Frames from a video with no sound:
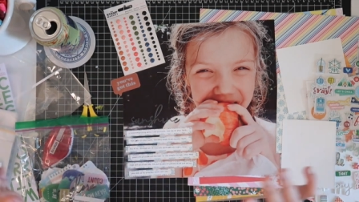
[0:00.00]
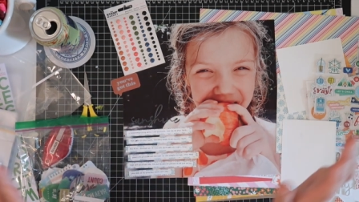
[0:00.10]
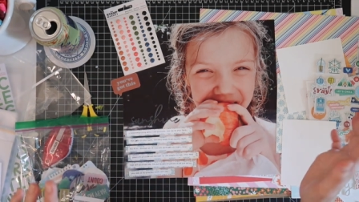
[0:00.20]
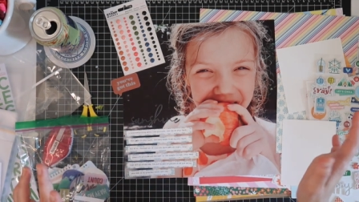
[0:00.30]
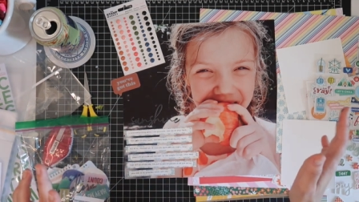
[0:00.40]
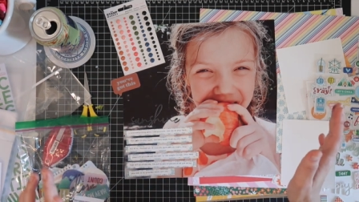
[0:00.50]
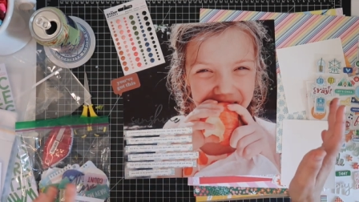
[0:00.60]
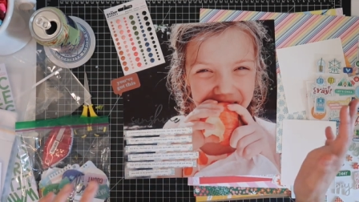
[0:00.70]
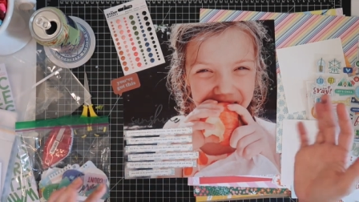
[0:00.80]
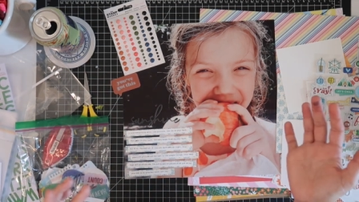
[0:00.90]
on luster
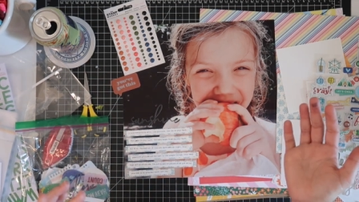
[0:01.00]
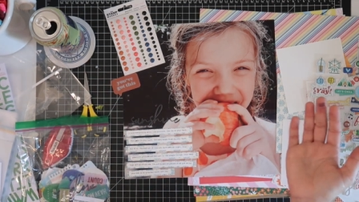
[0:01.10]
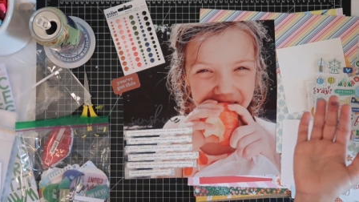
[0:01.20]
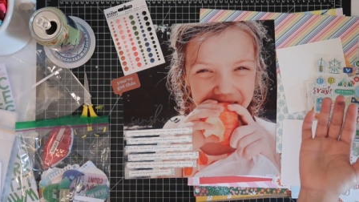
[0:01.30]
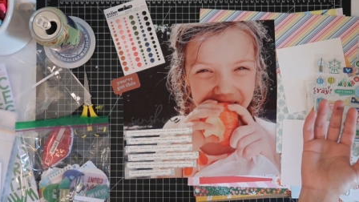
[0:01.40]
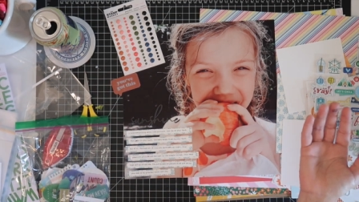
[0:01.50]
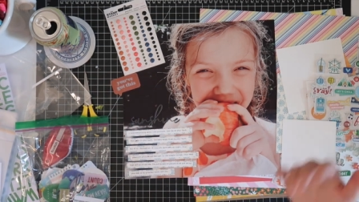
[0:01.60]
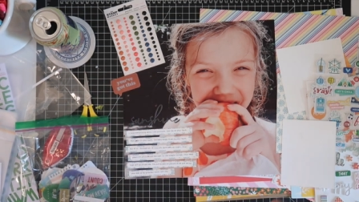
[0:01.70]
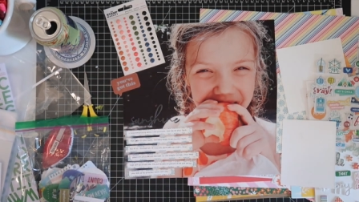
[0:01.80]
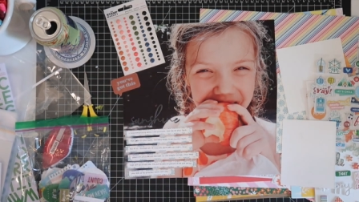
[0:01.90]
paper, so it's in
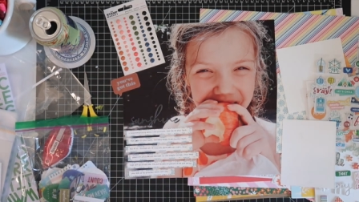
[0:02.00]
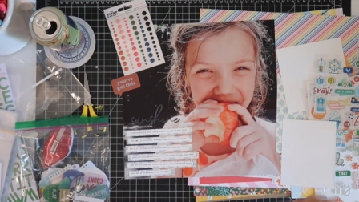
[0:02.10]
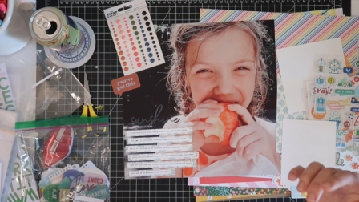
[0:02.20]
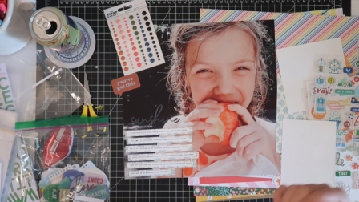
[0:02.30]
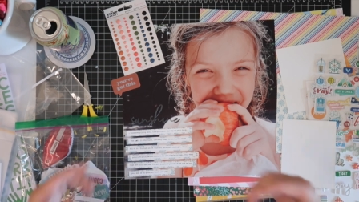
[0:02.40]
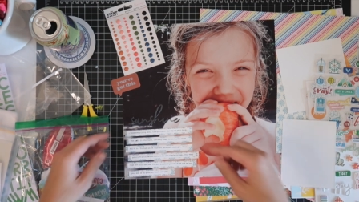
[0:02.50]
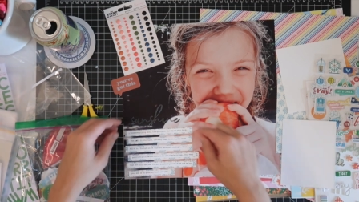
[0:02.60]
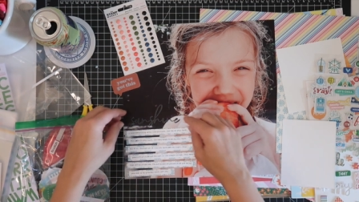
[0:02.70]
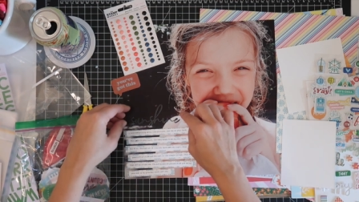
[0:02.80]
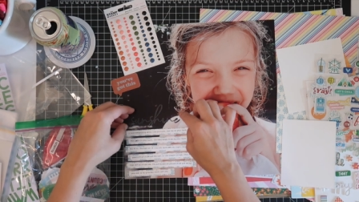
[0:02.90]
between glossy and matte.
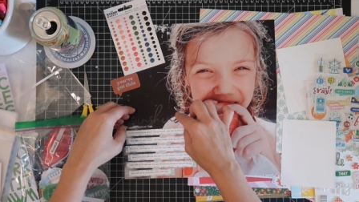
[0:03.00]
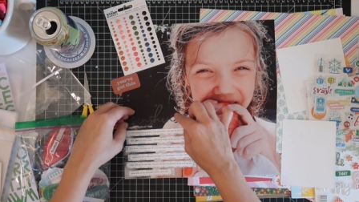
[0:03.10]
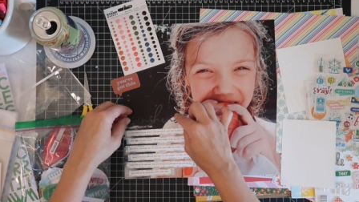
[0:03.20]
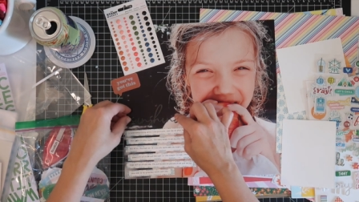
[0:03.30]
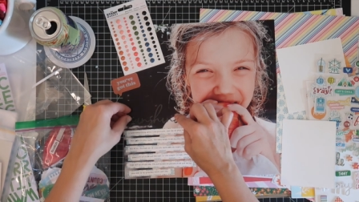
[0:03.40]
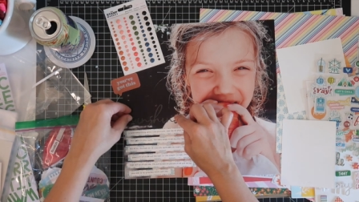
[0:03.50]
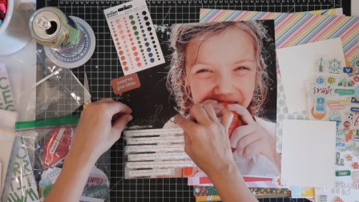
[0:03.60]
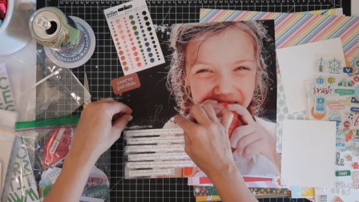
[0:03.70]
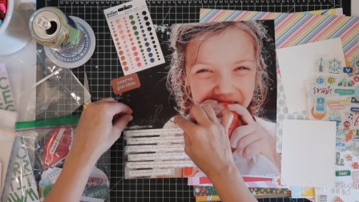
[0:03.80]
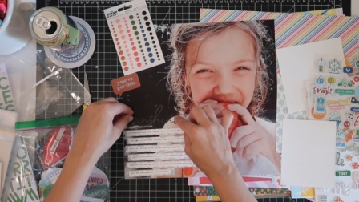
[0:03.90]
And
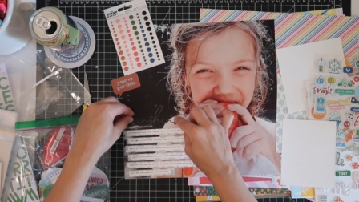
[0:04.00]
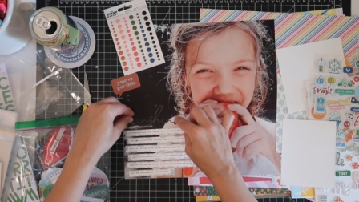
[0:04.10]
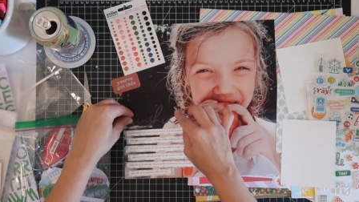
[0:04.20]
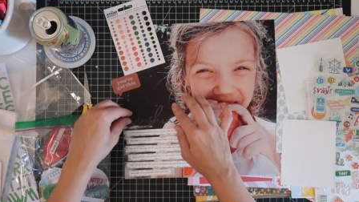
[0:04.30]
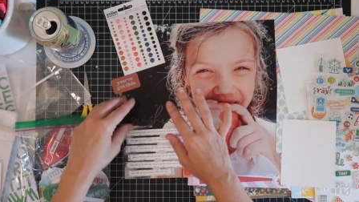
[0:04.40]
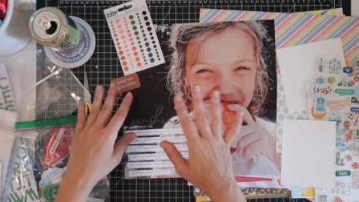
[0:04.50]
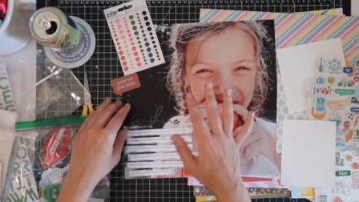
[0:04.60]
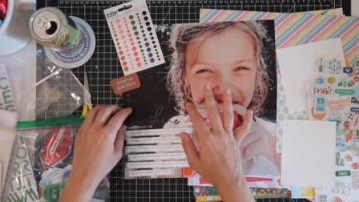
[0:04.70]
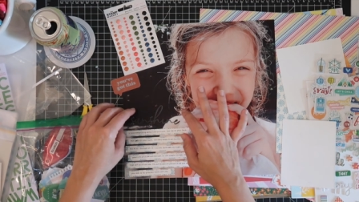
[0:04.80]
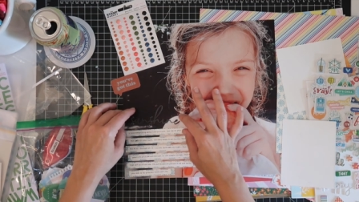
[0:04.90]
then obviously these die
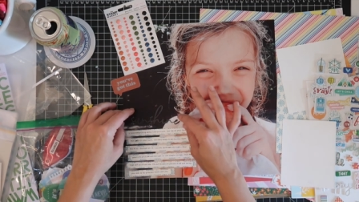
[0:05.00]
cuts